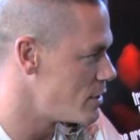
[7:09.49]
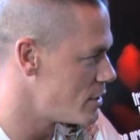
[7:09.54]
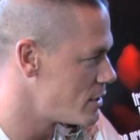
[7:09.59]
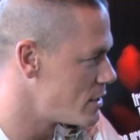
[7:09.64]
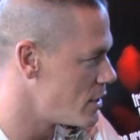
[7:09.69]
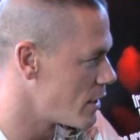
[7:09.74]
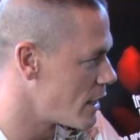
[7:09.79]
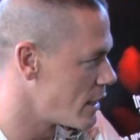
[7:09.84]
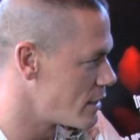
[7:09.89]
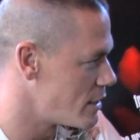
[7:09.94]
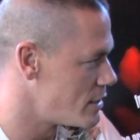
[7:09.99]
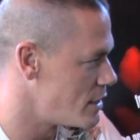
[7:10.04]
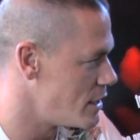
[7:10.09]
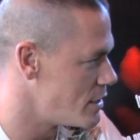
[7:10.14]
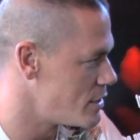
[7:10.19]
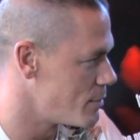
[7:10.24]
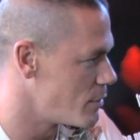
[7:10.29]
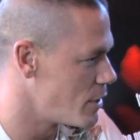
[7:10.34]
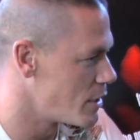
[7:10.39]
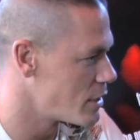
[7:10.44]
You still get to see
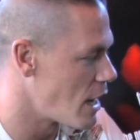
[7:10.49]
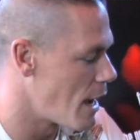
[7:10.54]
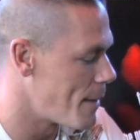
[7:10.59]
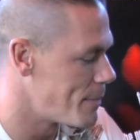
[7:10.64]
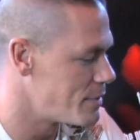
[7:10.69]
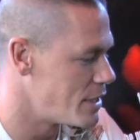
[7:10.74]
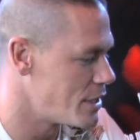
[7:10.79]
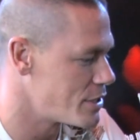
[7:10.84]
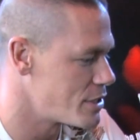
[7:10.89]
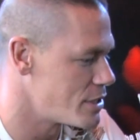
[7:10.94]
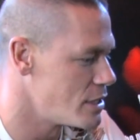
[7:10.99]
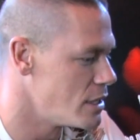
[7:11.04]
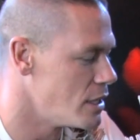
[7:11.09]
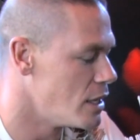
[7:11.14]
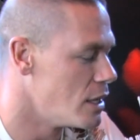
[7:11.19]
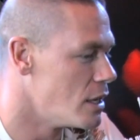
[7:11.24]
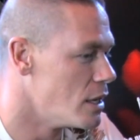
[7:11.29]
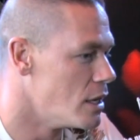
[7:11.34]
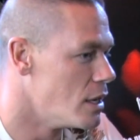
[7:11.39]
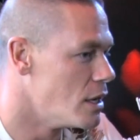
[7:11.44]
some good competition.
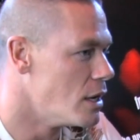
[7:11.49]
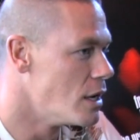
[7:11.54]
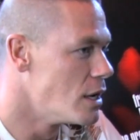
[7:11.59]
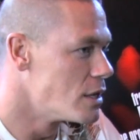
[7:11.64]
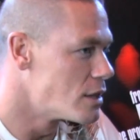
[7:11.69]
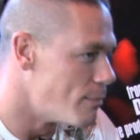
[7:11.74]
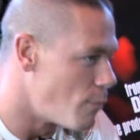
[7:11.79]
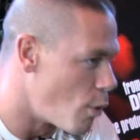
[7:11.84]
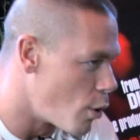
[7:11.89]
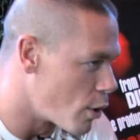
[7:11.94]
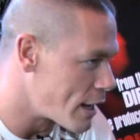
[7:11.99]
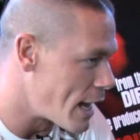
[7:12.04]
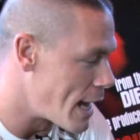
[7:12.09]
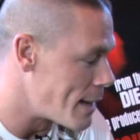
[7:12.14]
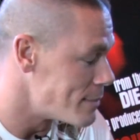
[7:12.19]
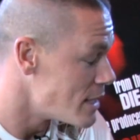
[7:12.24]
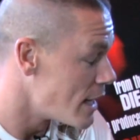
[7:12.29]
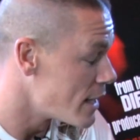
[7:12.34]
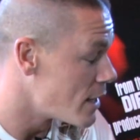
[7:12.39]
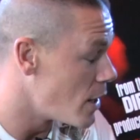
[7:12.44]
The more
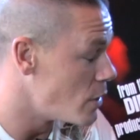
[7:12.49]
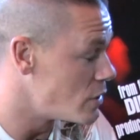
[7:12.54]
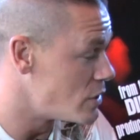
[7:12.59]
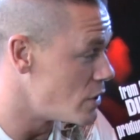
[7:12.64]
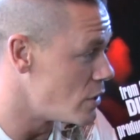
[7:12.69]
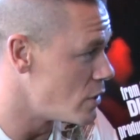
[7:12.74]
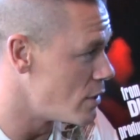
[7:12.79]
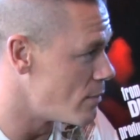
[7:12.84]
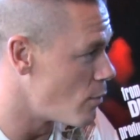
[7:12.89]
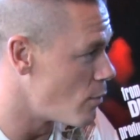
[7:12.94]
games I go to, the